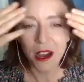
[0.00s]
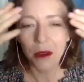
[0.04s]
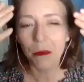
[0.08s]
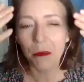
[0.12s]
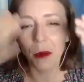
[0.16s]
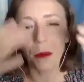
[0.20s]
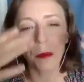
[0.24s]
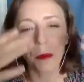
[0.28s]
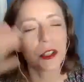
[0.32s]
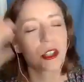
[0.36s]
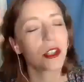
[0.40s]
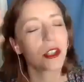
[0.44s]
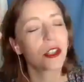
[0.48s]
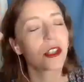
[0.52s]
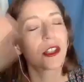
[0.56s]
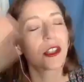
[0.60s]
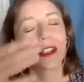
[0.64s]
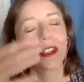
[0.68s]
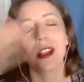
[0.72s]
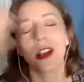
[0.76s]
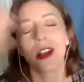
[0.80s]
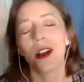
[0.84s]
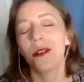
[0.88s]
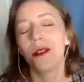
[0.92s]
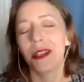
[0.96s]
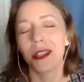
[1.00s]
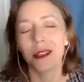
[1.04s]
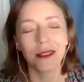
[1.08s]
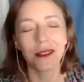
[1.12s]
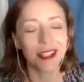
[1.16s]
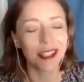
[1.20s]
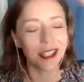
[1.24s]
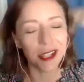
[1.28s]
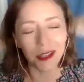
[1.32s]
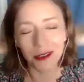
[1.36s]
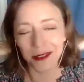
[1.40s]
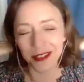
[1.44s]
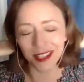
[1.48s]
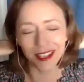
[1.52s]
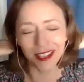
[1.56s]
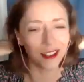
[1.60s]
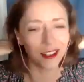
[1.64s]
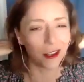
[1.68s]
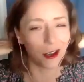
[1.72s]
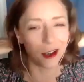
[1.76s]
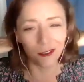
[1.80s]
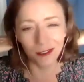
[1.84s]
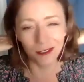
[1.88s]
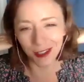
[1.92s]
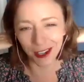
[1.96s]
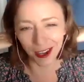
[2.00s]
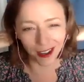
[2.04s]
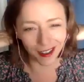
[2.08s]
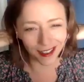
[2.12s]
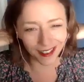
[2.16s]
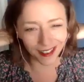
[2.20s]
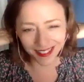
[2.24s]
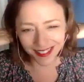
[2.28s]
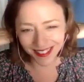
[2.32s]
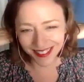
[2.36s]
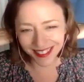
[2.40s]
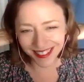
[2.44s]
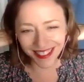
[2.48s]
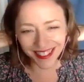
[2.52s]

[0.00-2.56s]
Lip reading: but we're just so used to using a golf cart